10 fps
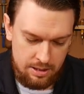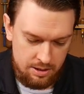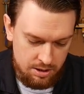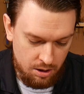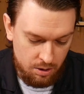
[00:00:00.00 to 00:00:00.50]

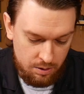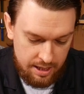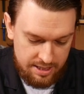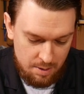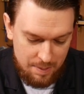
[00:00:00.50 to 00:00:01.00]

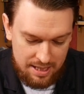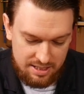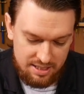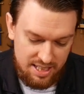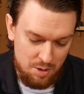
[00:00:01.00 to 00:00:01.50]
So is it better
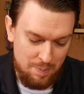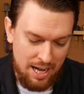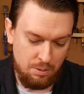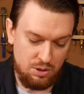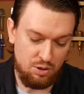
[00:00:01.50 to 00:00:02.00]
to stitch
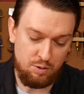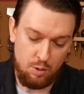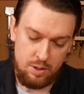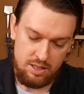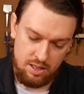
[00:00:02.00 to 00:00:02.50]
backwards or
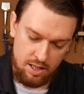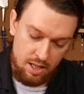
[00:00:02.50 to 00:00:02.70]
forwards?